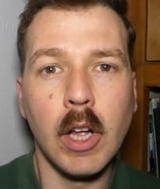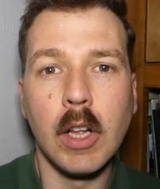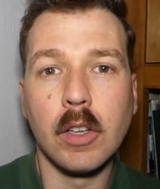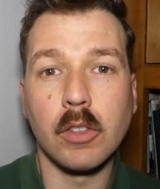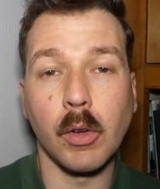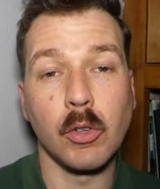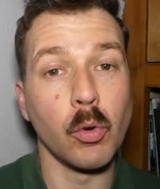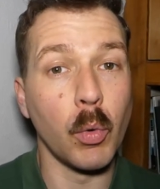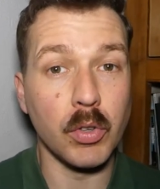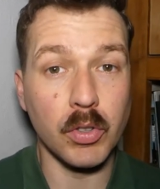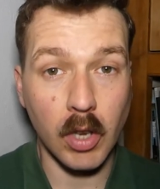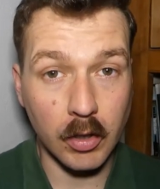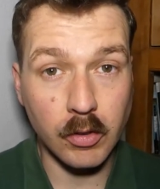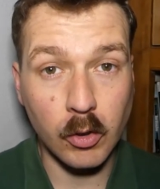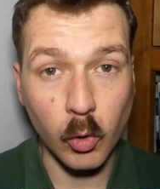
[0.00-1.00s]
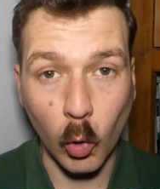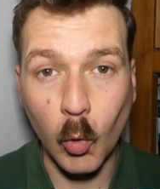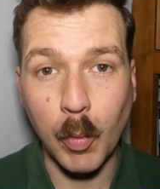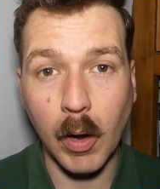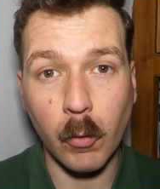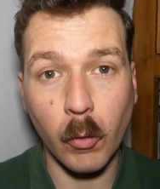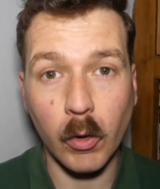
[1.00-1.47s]
So it's always nice to talk
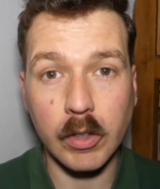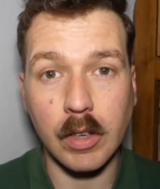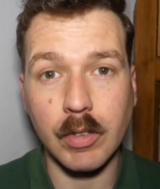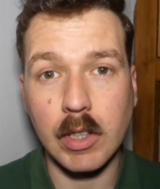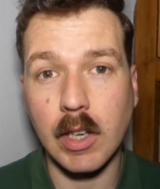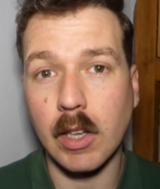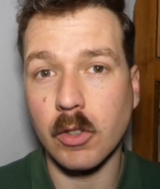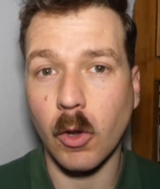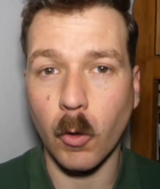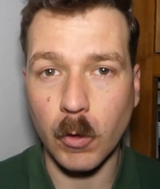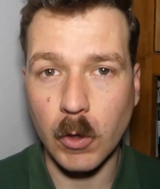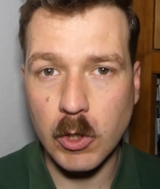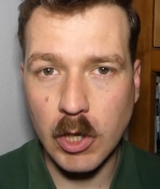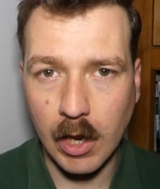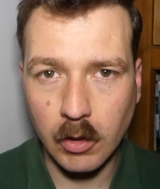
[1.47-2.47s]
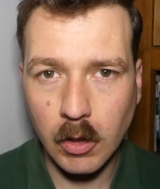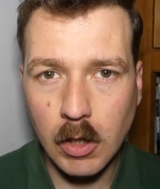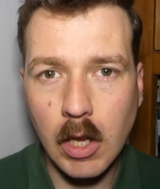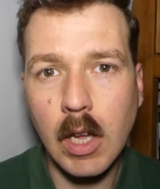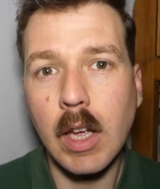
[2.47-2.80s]
about Royal Navy kit on the channel.